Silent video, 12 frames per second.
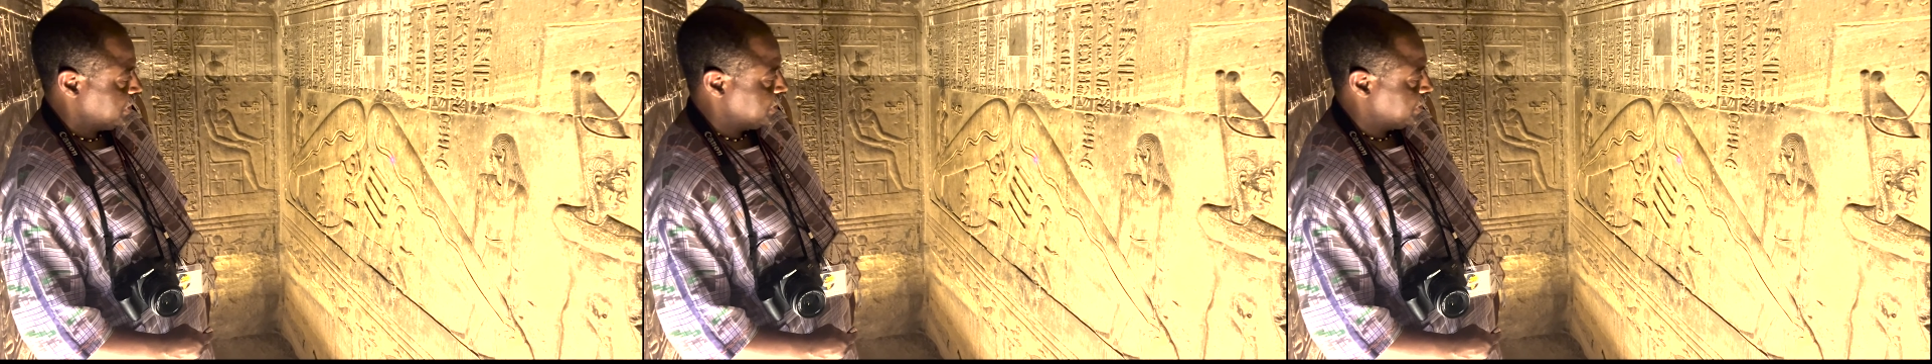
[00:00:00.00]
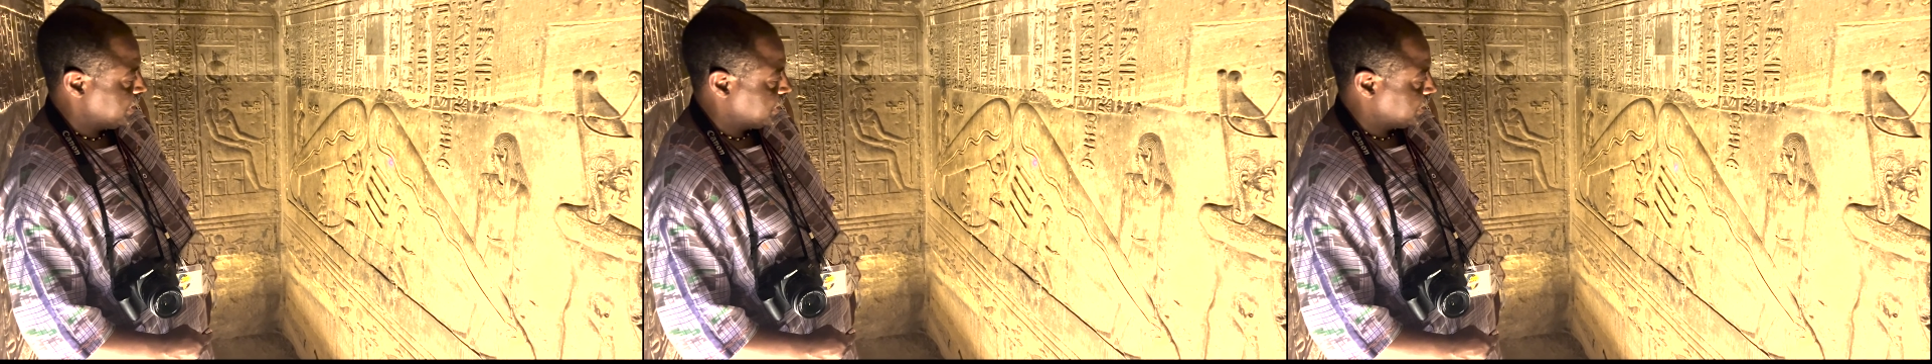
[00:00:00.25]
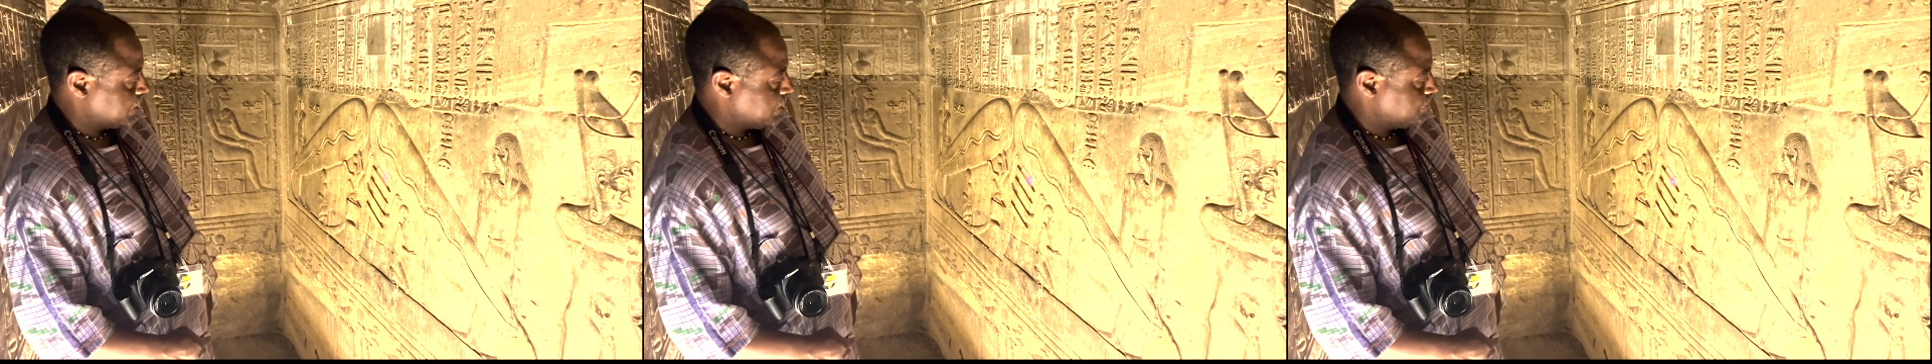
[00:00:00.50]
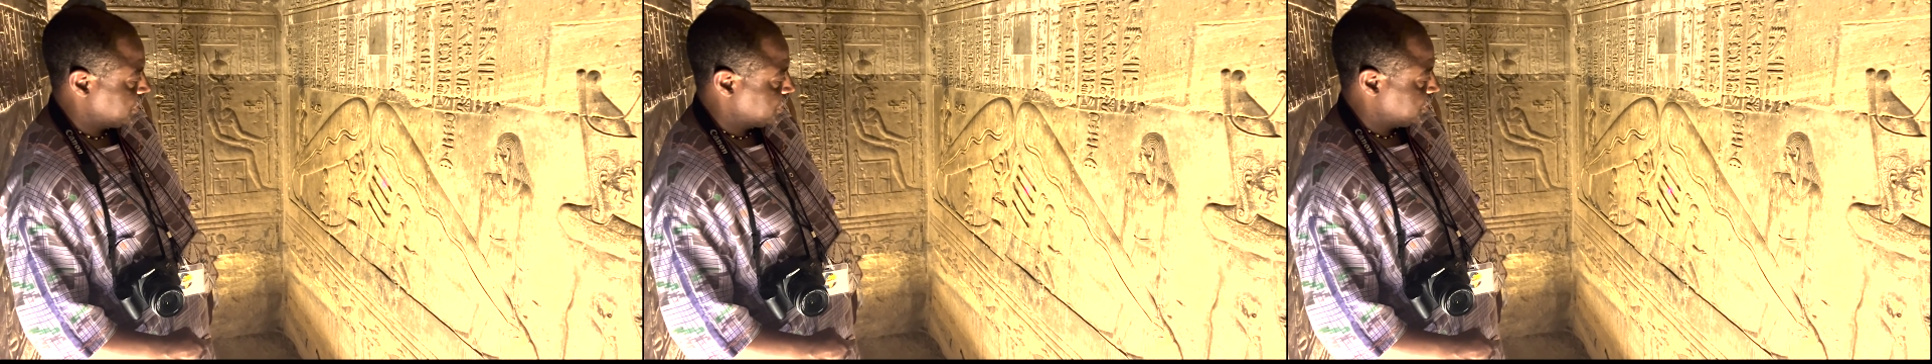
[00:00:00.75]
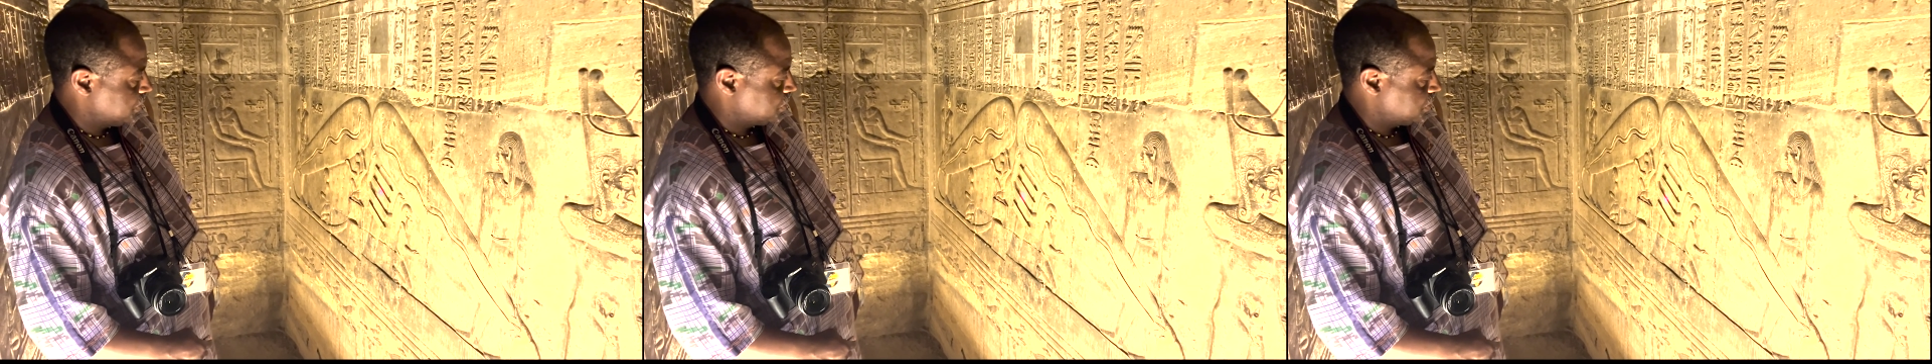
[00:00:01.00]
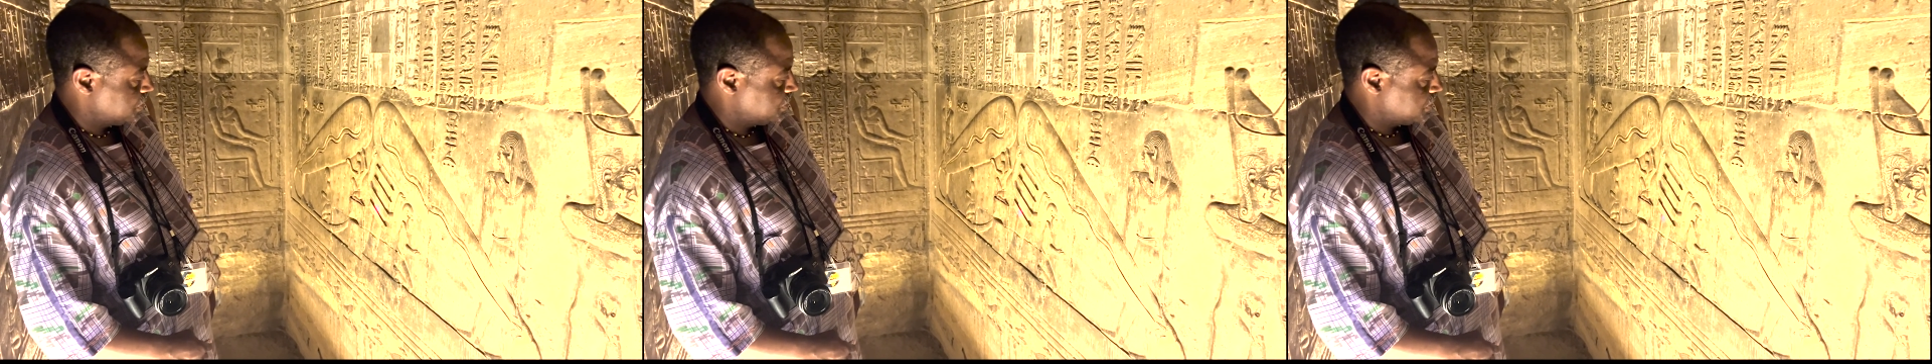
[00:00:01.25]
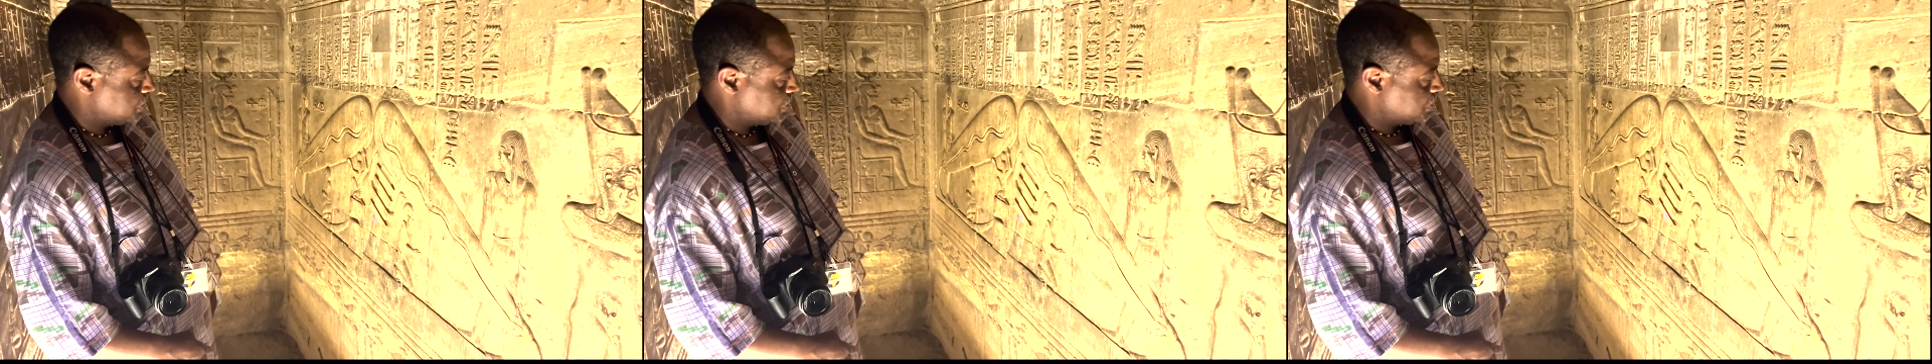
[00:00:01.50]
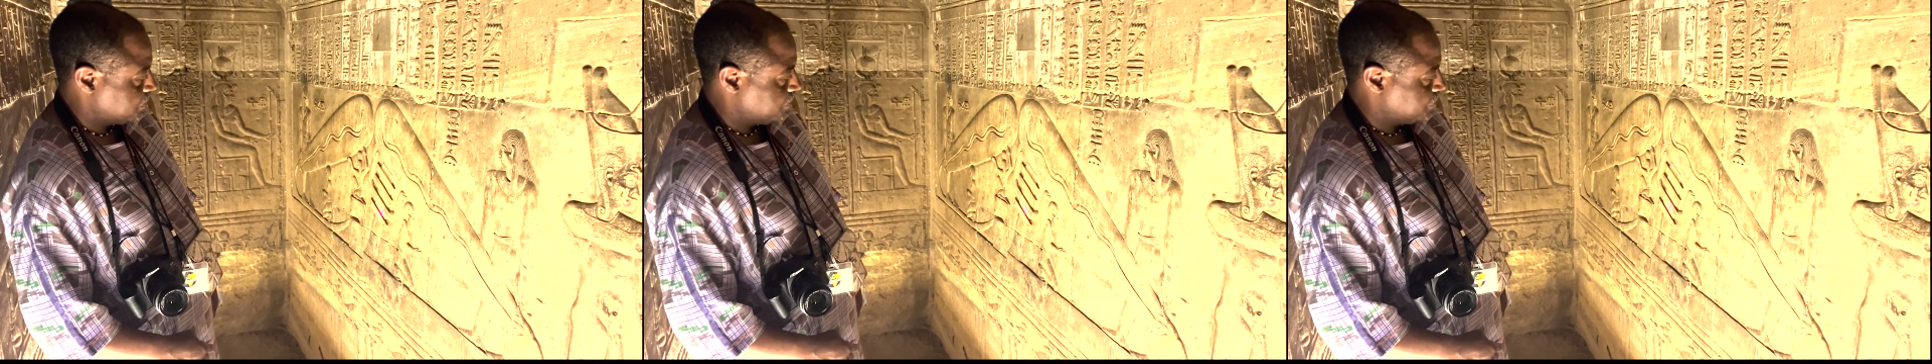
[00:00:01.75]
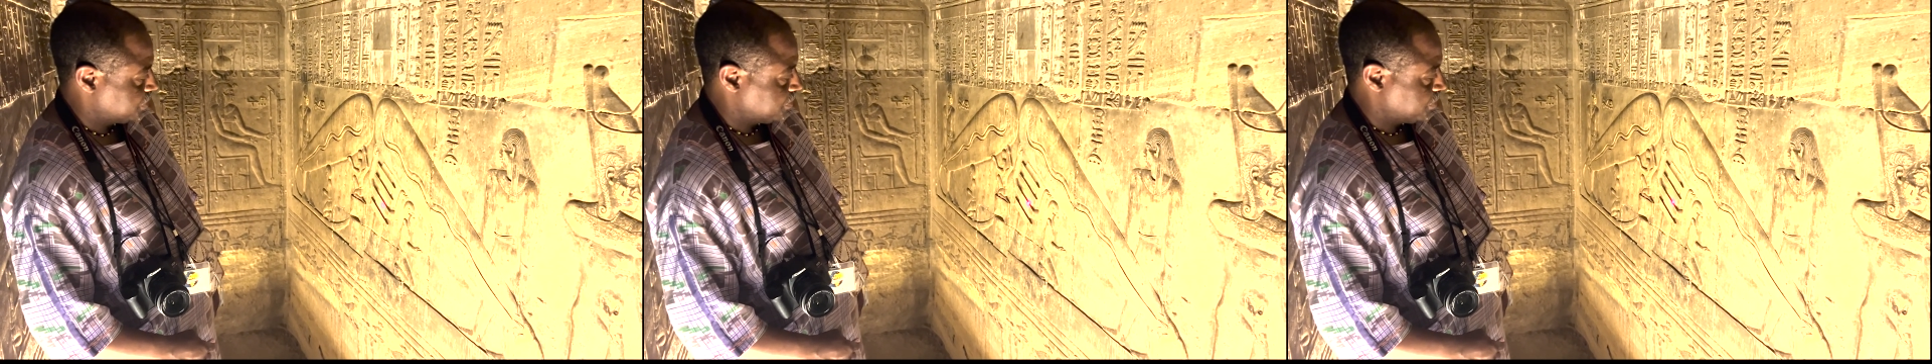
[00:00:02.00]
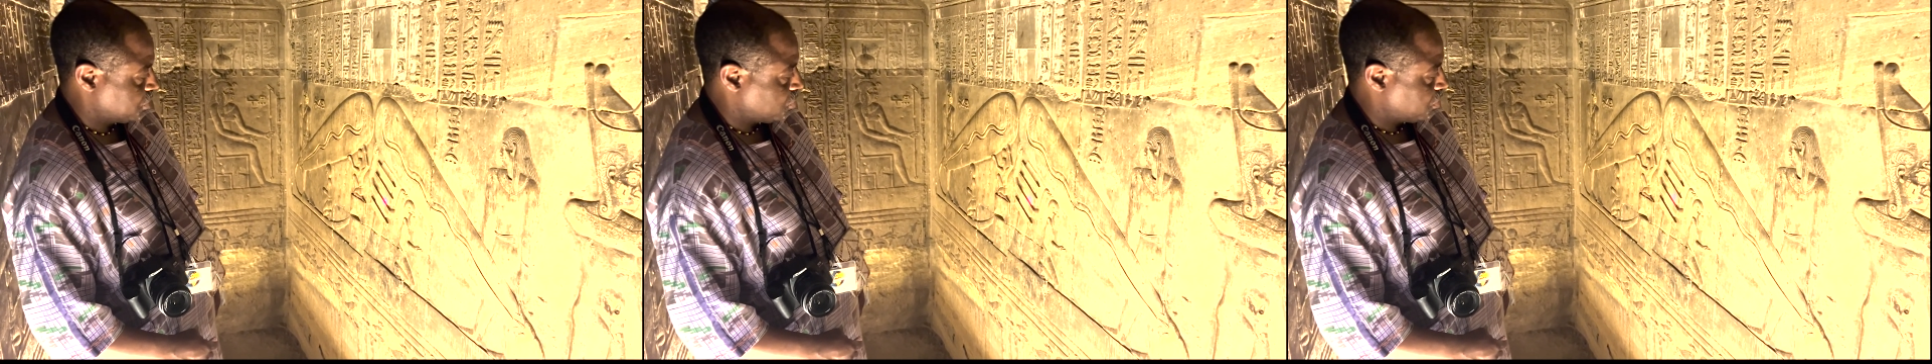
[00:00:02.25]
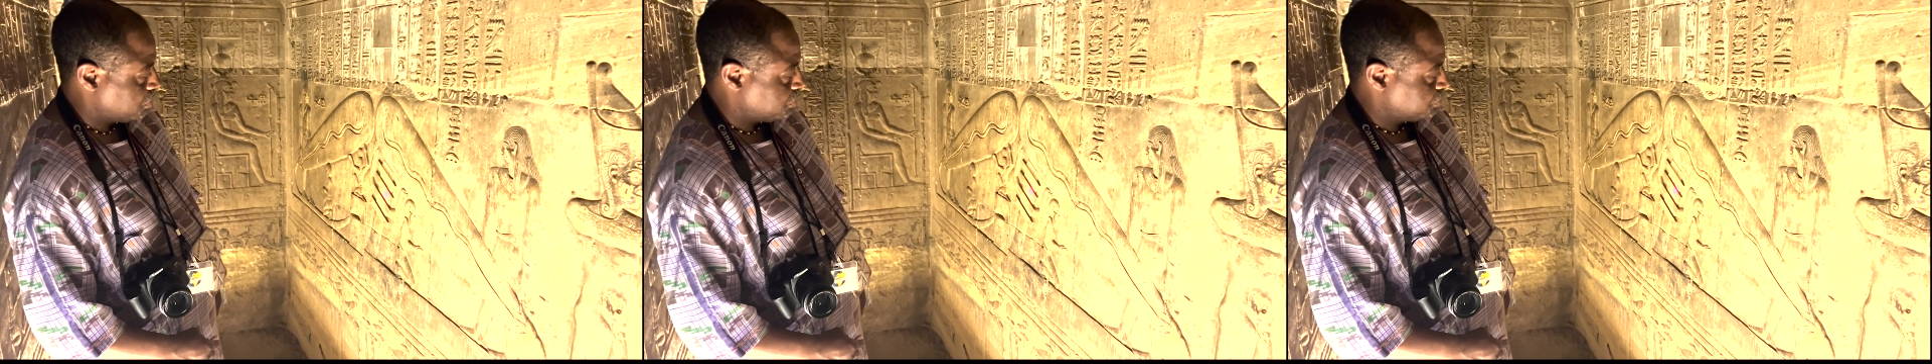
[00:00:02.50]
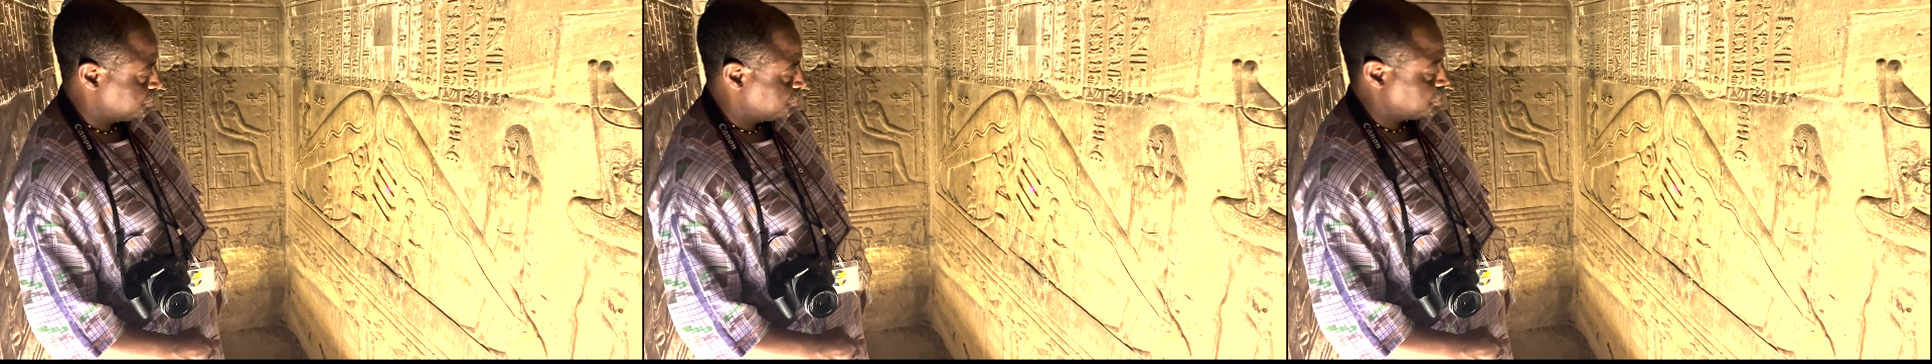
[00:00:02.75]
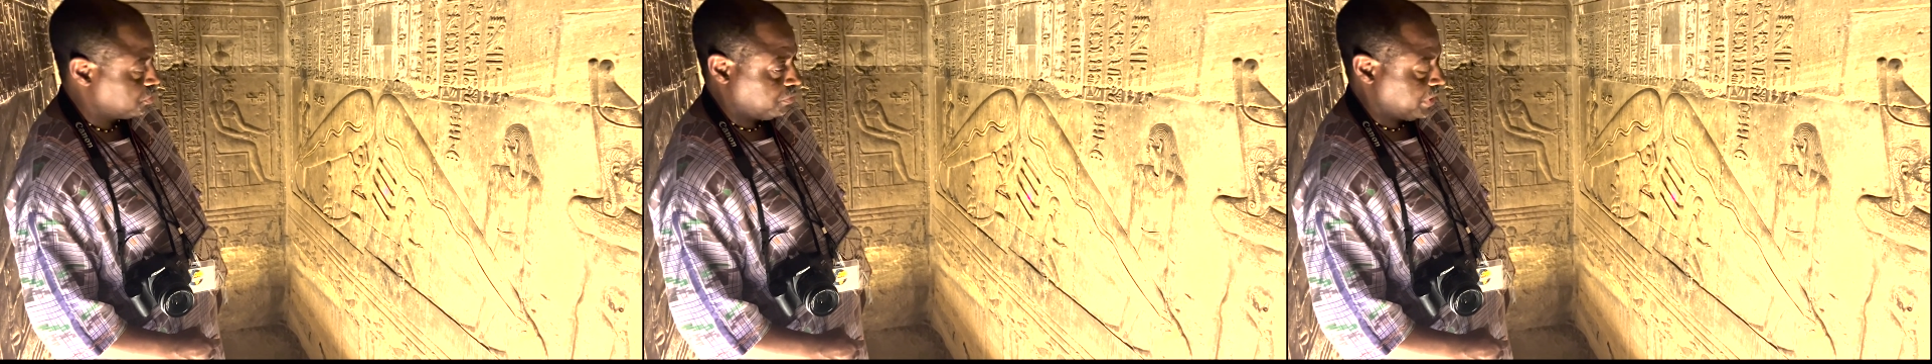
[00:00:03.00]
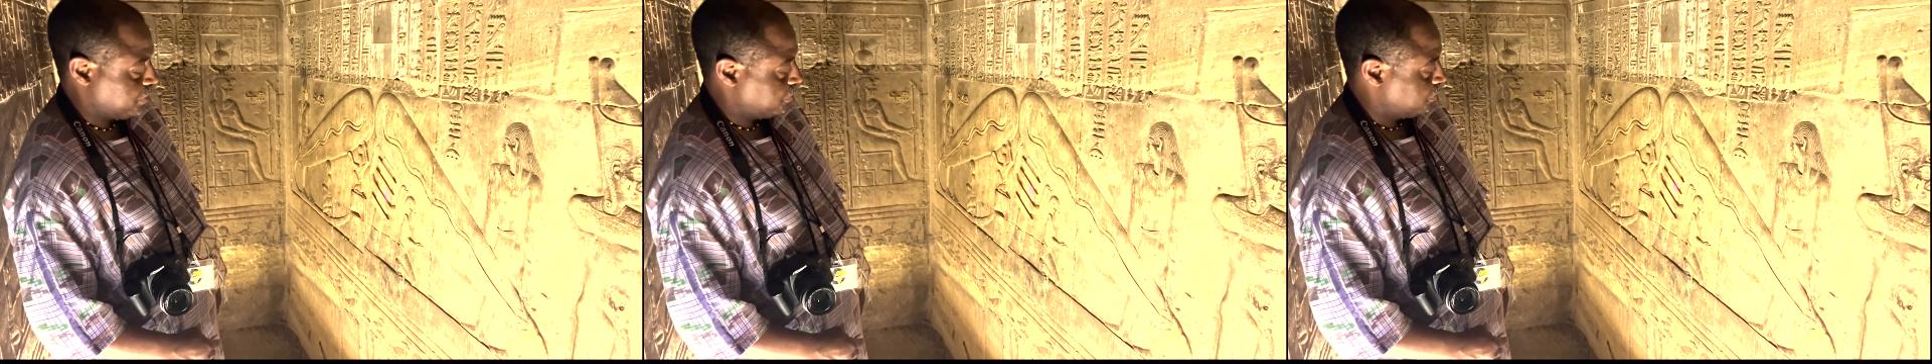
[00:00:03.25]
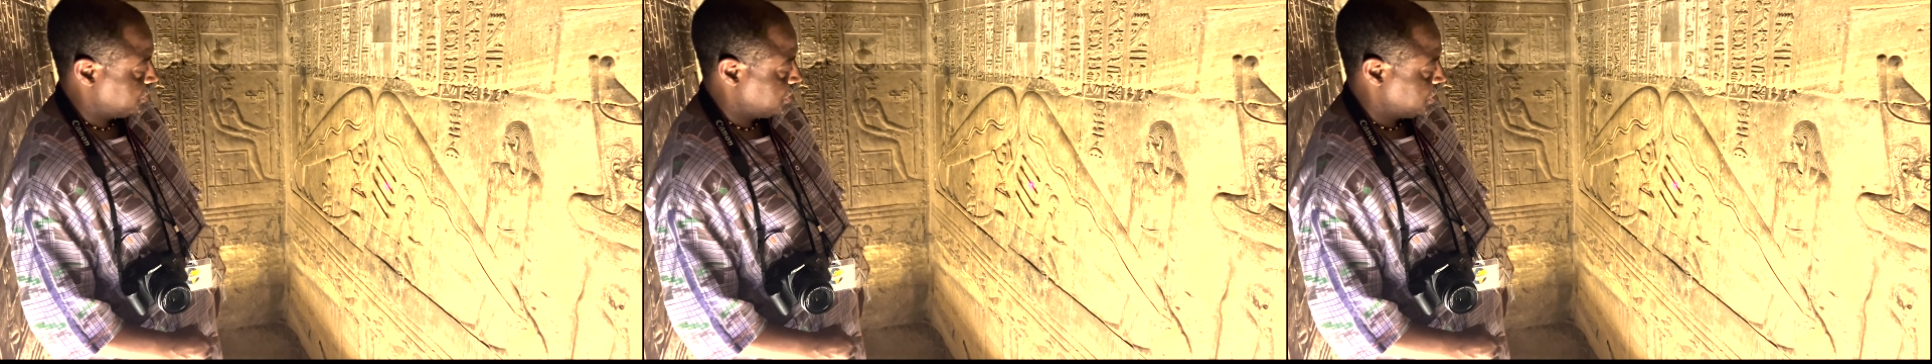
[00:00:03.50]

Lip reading: then they claim that this is some coiled generator,